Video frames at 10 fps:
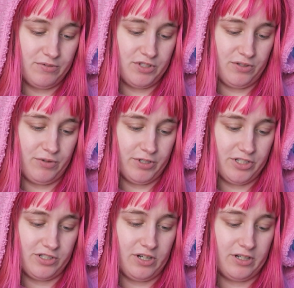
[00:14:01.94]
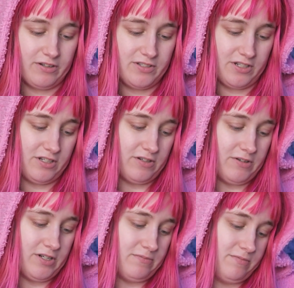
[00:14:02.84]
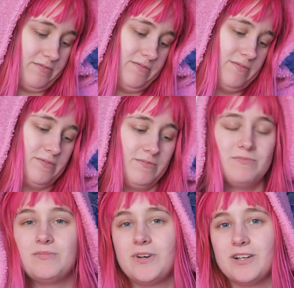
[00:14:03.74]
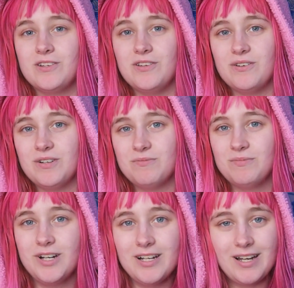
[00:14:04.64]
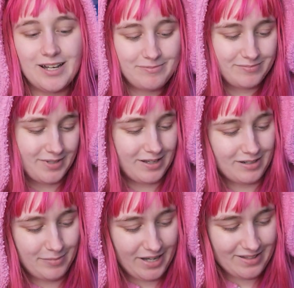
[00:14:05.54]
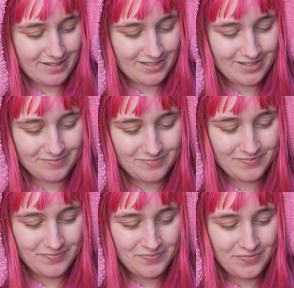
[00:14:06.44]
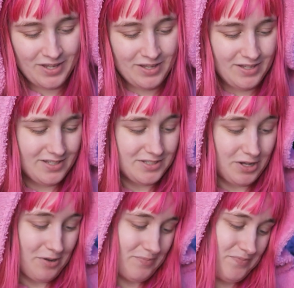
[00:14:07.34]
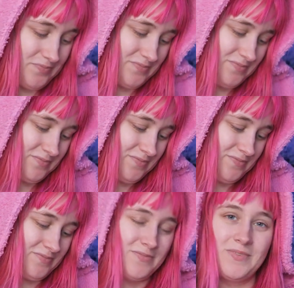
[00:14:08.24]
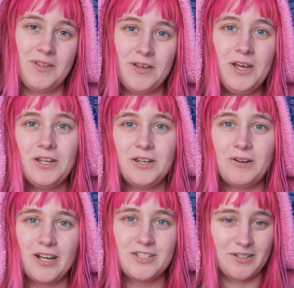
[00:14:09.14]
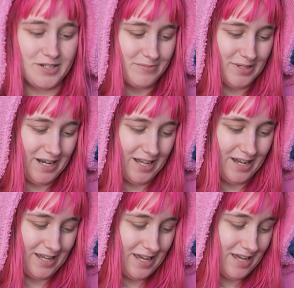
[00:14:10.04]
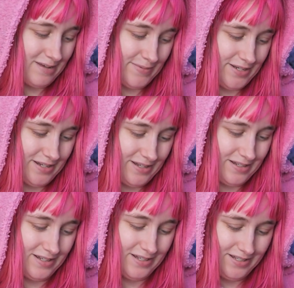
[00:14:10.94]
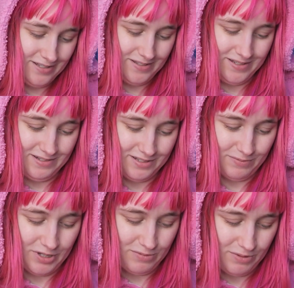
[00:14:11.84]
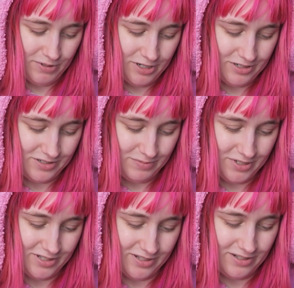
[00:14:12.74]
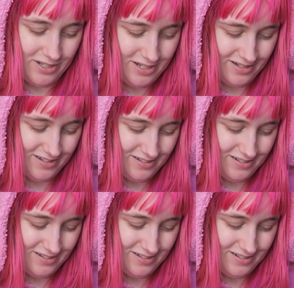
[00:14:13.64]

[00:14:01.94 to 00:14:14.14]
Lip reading: It was the only one I saw, and I was like, you know what? I'm gonna do it. Why not? I'm gonna buy this. So, no ice cream, but I got a game and some gummy bears, basically.